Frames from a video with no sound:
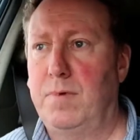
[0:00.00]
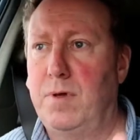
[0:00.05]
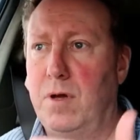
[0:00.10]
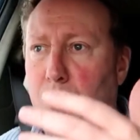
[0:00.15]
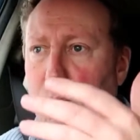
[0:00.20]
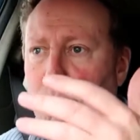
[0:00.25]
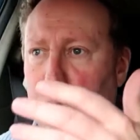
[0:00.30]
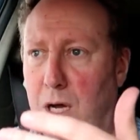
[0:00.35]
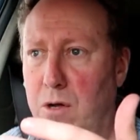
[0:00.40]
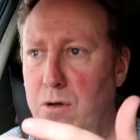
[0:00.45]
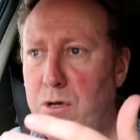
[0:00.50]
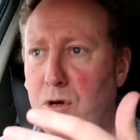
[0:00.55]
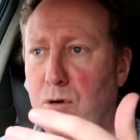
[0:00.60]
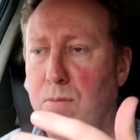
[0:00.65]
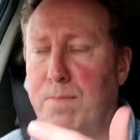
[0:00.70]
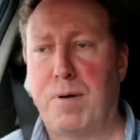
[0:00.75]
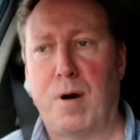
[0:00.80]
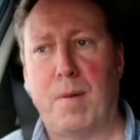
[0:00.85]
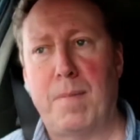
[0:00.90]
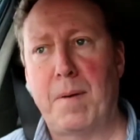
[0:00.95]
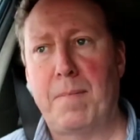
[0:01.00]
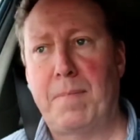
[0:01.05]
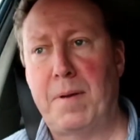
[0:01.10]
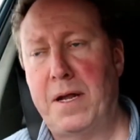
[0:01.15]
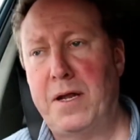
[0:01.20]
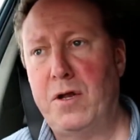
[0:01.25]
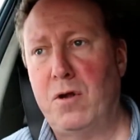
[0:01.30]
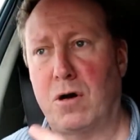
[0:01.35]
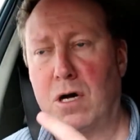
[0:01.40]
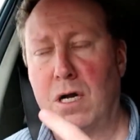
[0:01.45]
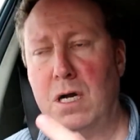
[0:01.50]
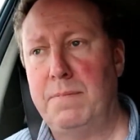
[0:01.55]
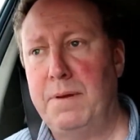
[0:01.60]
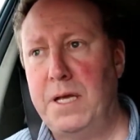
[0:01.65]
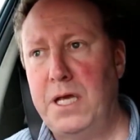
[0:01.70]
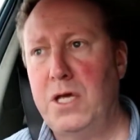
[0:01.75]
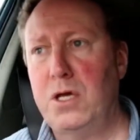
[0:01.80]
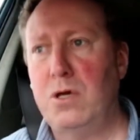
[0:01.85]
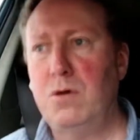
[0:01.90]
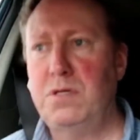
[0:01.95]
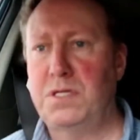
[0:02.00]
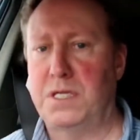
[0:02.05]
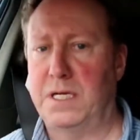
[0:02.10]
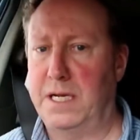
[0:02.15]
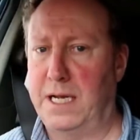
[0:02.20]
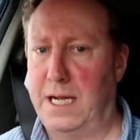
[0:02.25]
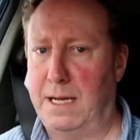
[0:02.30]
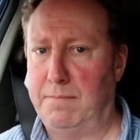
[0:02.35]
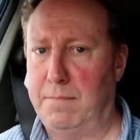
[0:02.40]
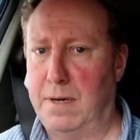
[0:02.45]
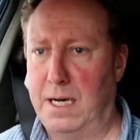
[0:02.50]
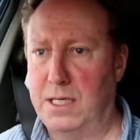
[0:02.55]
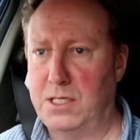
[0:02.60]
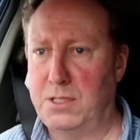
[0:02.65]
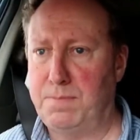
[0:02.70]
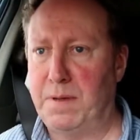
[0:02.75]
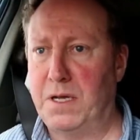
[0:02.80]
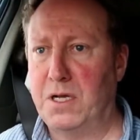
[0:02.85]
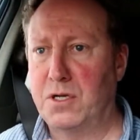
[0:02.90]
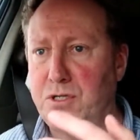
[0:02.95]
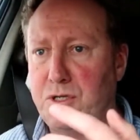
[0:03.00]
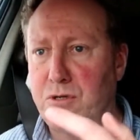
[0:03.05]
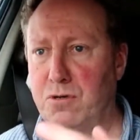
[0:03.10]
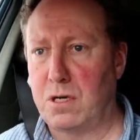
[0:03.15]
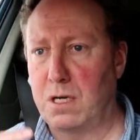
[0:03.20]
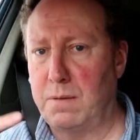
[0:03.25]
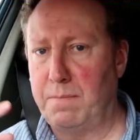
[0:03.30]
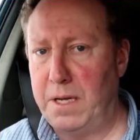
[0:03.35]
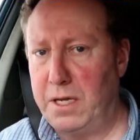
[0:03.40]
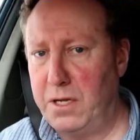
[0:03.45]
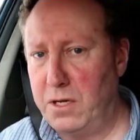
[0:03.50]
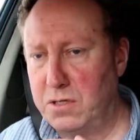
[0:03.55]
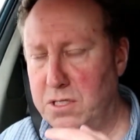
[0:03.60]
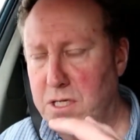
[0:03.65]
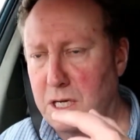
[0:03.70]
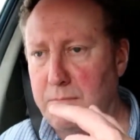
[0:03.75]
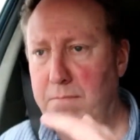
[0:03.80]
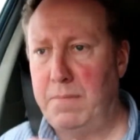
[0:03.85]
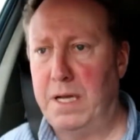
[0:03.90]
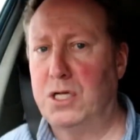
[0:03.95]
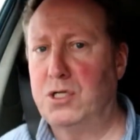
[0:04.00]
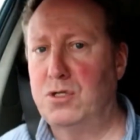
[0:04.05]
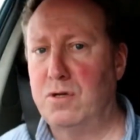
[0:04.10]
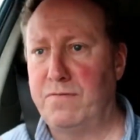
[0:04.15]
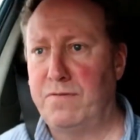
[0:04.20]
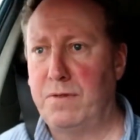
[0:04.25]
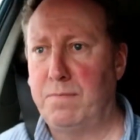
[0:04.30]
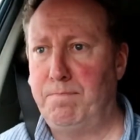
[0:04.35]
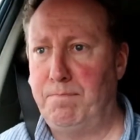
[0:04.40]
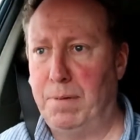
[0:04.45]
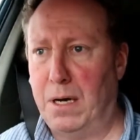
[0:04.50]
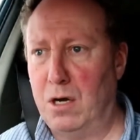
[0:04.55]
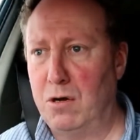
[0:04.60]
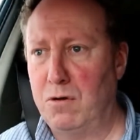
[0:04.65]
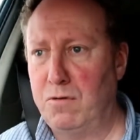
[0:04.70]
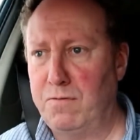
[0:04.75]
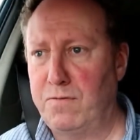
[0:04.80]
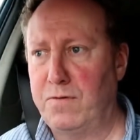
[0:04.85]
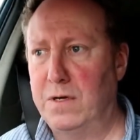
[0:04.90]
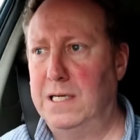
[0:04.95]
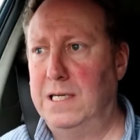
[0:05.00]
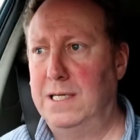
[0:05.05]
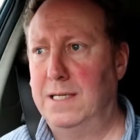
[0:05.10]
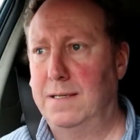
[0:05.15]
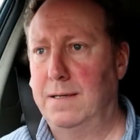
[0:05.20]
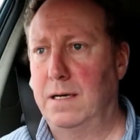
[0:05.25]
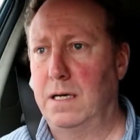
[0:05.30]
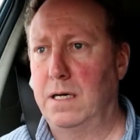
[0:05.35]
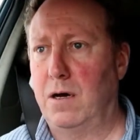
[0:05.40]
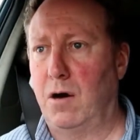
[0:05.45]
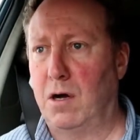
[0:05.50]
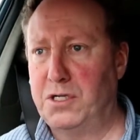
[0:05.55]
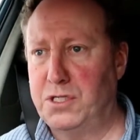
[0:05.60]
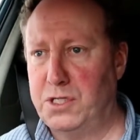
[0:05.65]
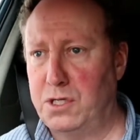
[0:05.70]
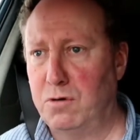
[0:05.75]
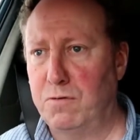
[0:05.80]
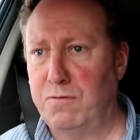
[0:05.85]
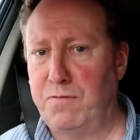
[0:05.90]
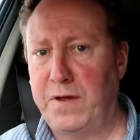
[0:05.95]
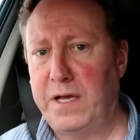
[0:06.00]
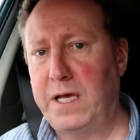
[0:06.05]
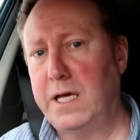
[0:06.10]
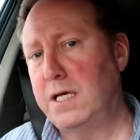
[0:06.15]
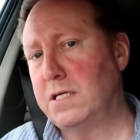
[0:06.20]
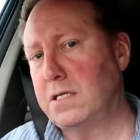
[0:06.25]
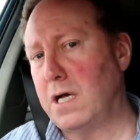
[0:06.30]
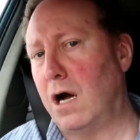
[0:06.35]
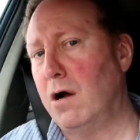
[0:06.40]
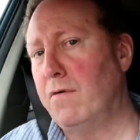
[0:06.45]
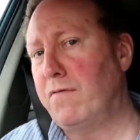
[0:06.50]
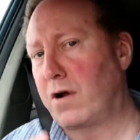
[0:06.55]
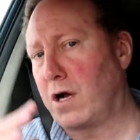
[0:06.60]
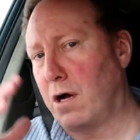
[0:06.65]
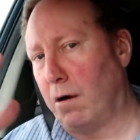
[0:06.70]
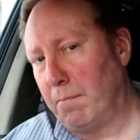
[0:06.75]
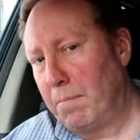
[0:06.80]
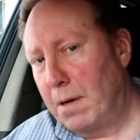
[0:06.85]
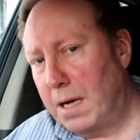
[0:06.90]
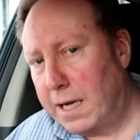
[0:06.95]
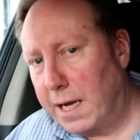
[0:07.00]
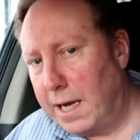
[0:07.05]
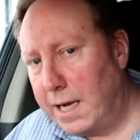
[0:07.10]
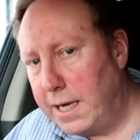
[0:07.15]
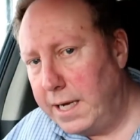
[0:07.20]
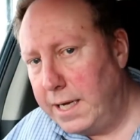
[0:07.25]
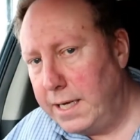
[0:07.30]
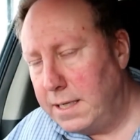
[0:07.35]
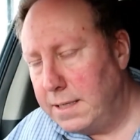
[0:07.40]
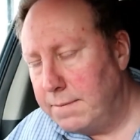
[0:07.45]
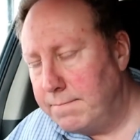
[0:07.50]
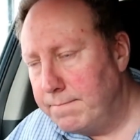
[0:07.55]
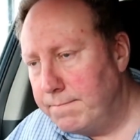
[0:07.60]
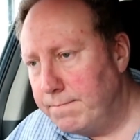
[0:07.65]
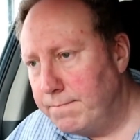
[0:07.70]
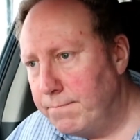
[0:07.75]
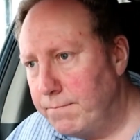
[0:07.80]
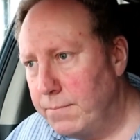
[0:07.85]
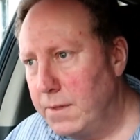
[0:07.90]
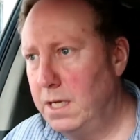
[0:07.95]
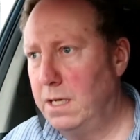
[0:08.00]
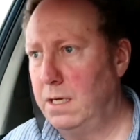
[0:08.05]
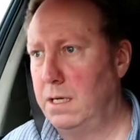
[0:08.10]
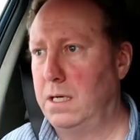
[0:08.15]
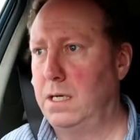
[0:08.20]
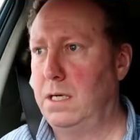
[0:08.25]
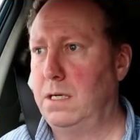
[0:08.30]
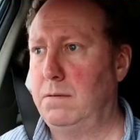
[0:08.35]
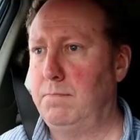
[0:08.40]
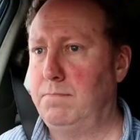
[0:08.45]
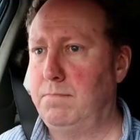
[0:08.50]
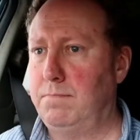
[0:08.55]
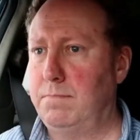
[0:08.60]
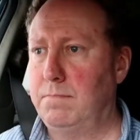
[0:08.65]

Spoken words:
although you're probably not going to be using it that much because you're going to be using a mixture of both, I still think it's overcomplicated. I